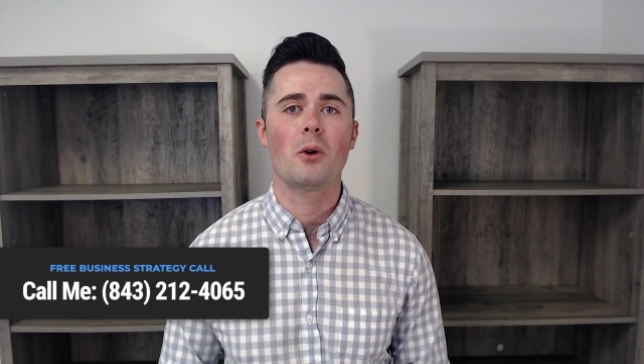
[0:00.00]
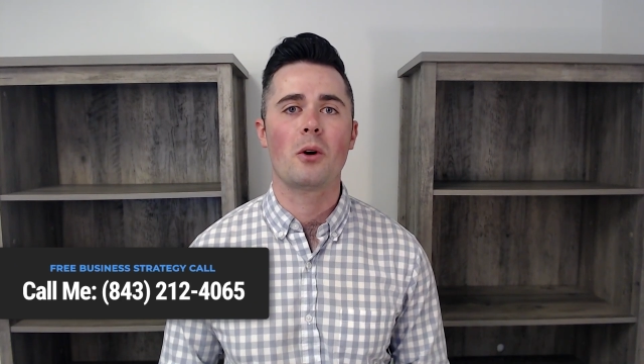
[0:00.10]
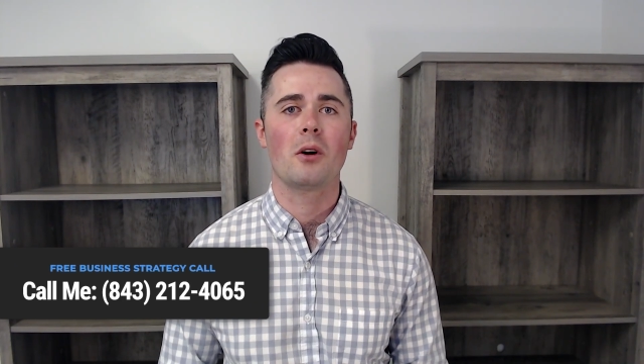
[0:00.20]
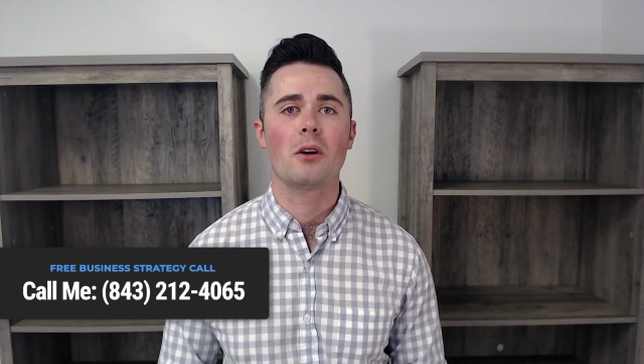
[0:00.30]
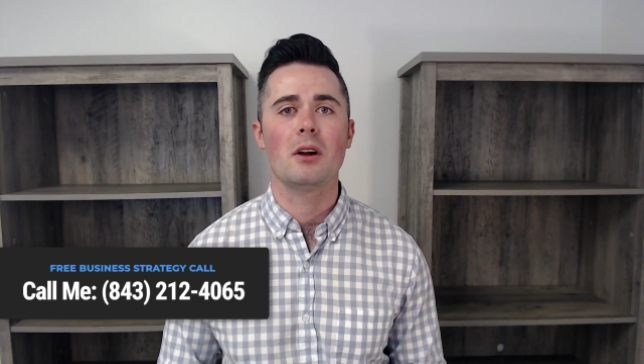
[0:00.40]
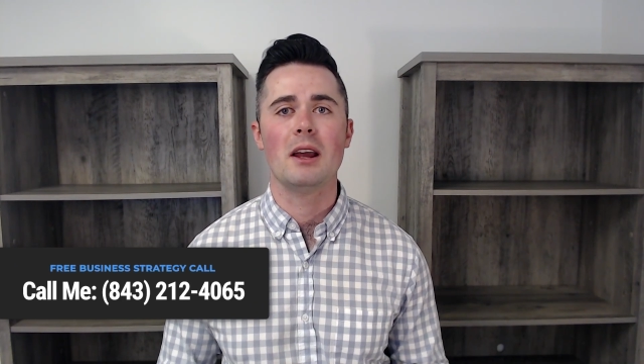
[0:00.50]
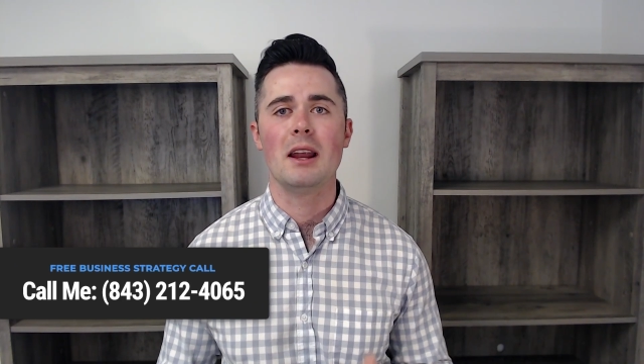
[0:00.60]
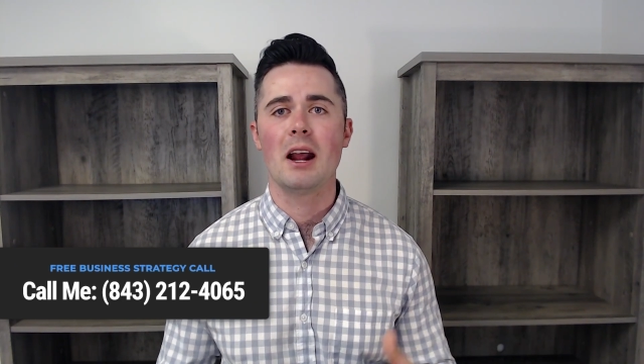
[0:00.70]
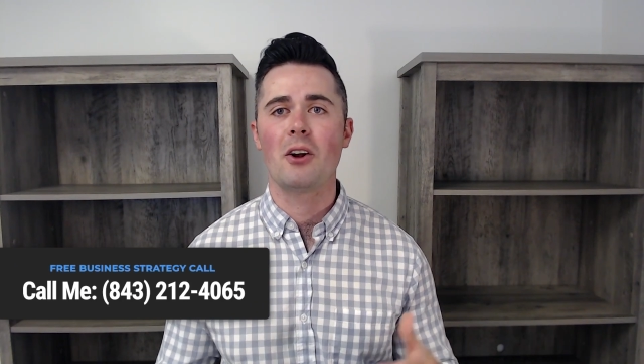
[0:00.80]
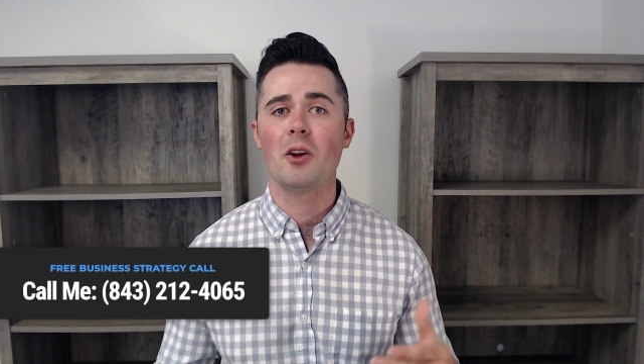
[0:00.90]
or
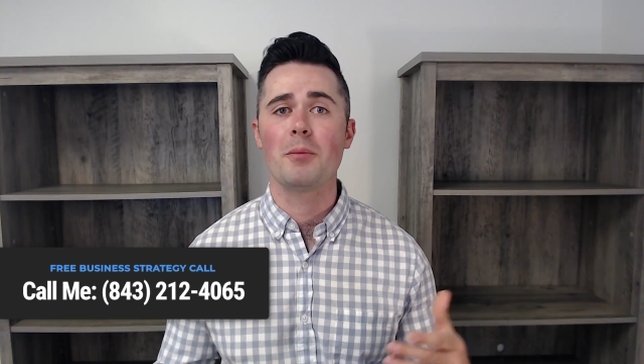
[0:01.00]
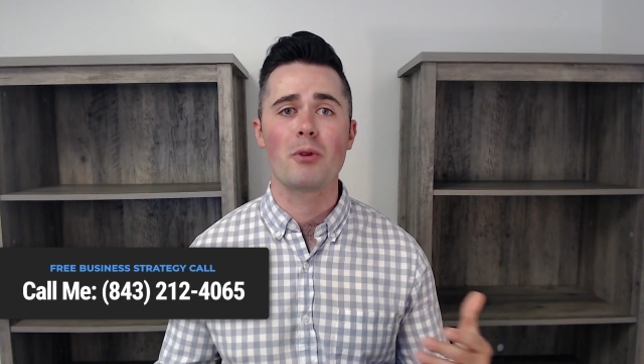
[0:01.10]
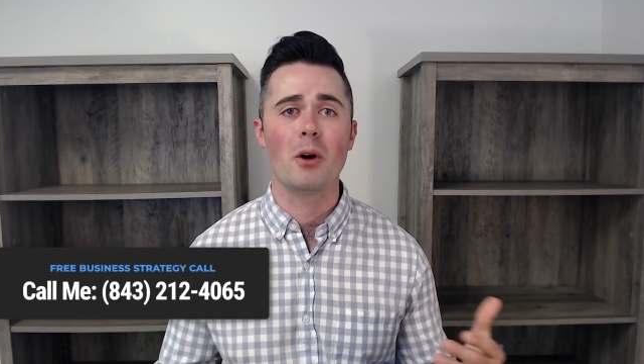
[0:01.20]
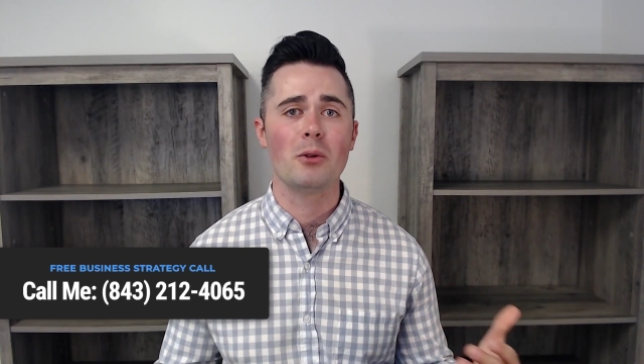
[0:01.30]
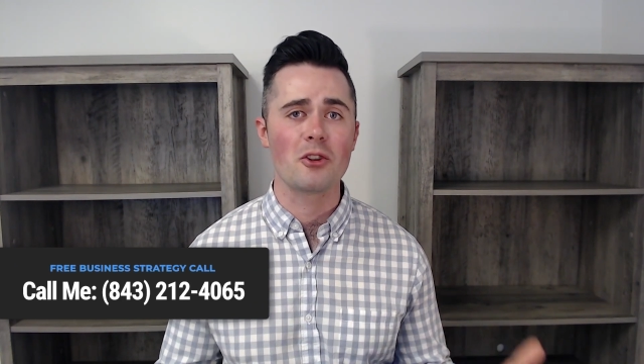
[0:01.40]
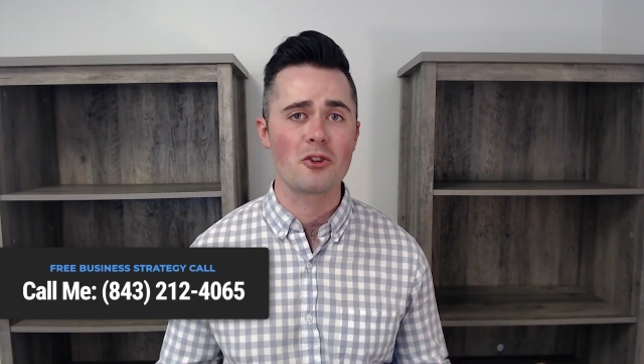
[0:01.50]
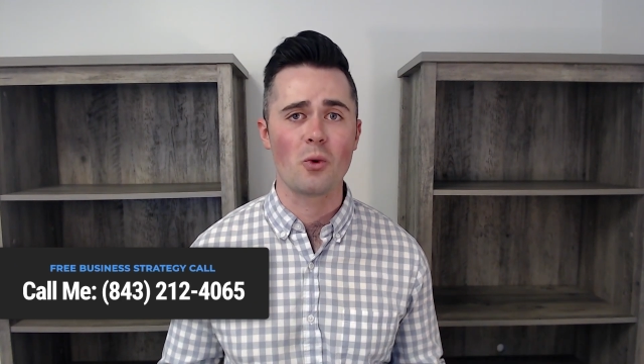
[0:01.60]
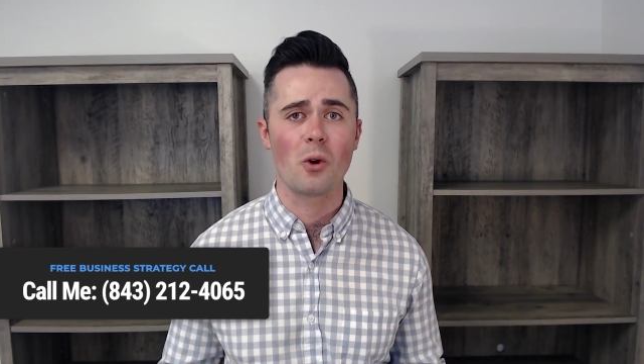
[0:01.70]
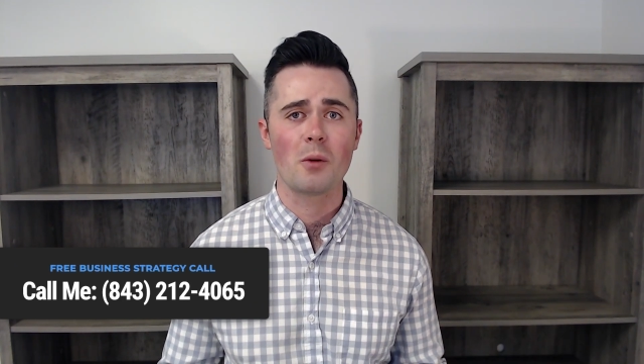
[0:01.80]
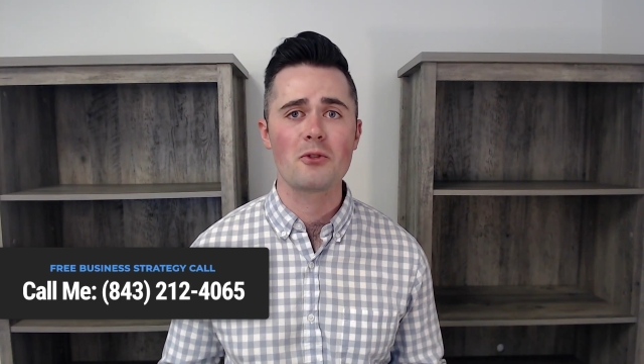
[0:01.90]
an area prone to
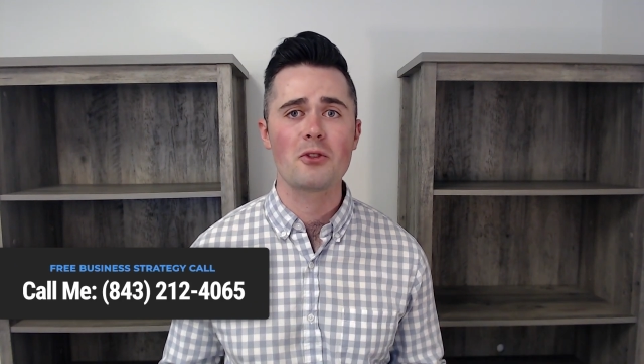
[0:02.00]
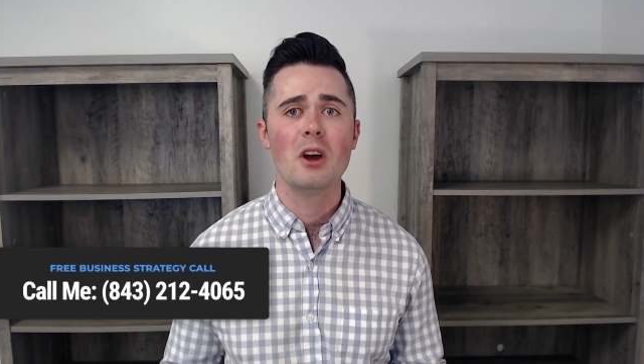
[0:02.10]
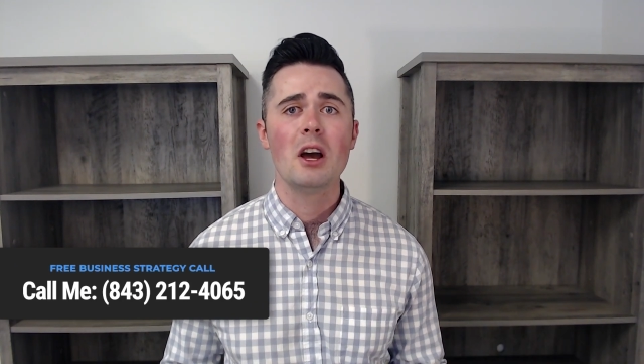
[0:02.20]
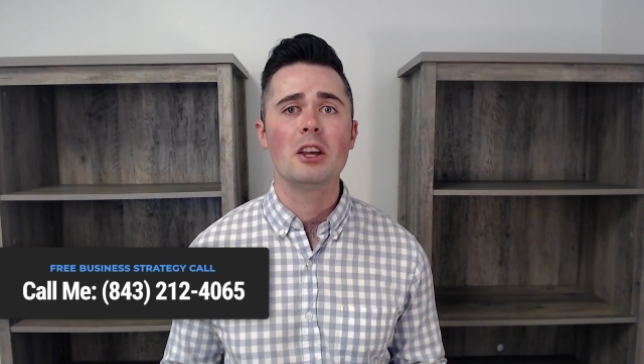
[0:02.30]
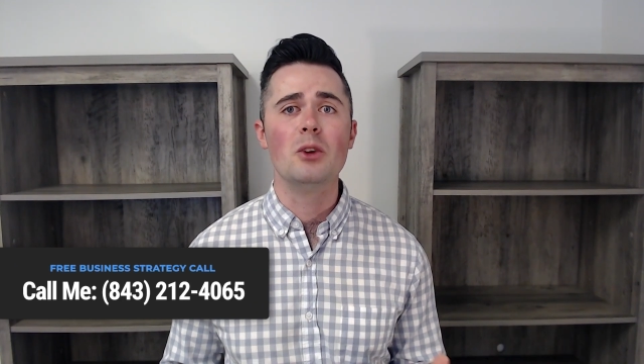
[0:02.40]
storms,